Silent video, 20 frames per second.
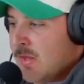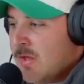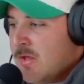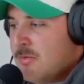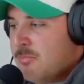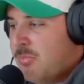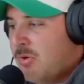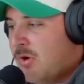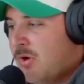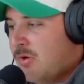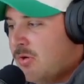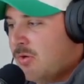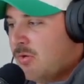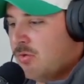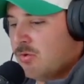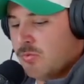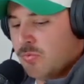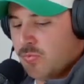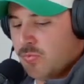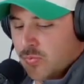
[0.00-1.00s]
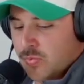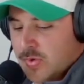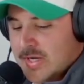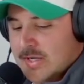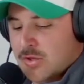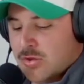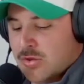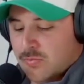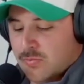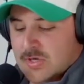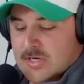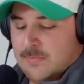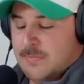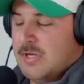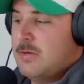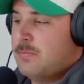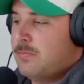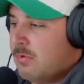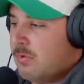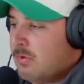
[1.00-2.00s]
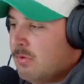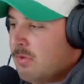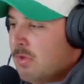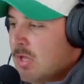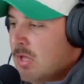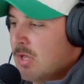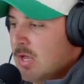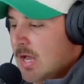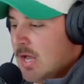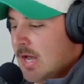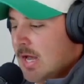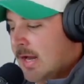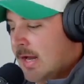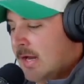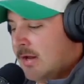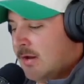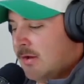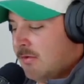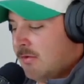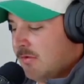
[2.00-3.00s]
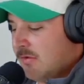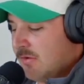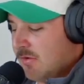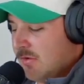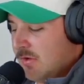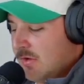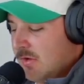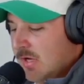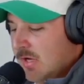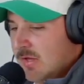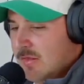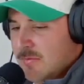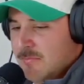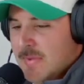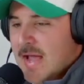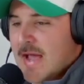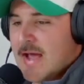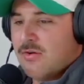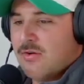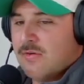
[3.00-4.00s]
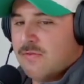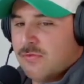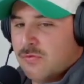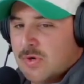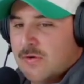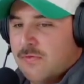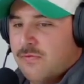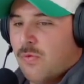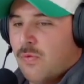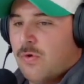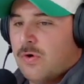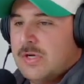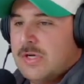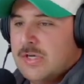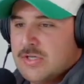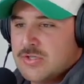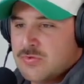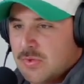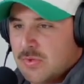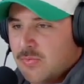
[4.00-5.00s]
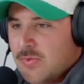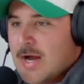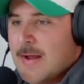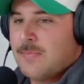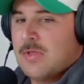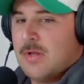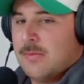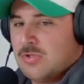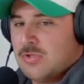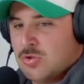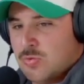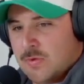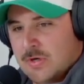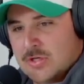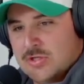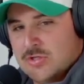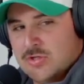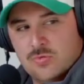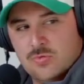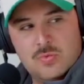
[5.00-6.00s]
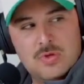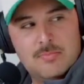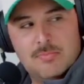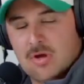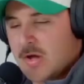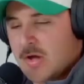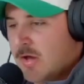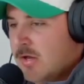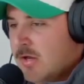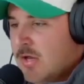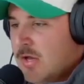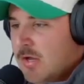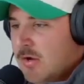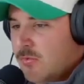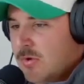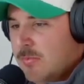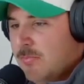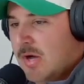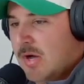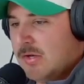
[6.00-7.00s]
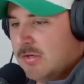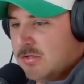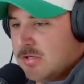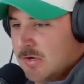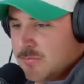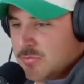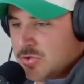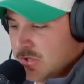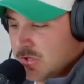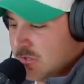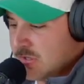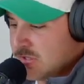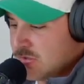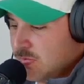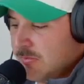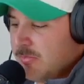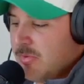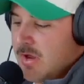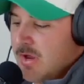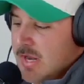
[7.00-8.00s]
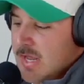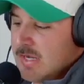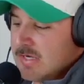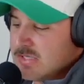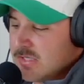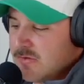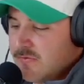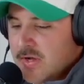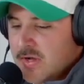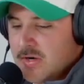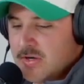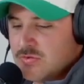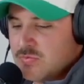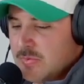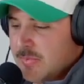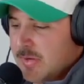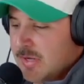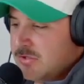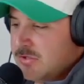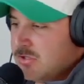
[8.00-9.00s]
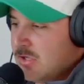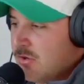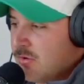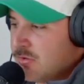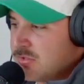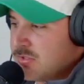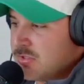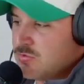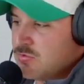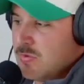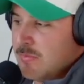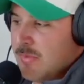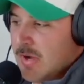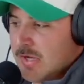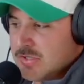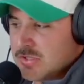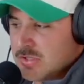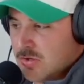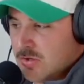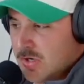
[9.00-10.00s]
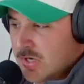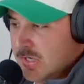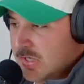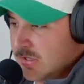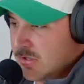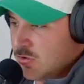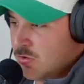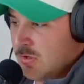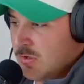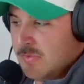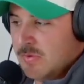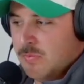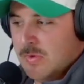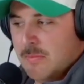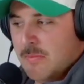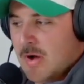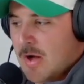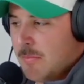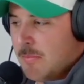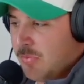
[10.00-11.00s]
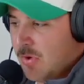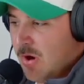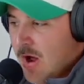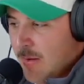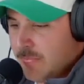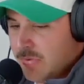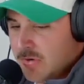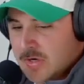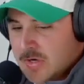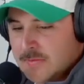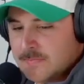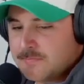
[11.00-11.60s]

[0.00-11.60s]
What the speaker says: but we had 3 people. And in the matter of 3 or 4 years, we ramped up to 22. We bought dump trucks, we bought excavators, we bought dozers, we bought screening equipment, we bought property,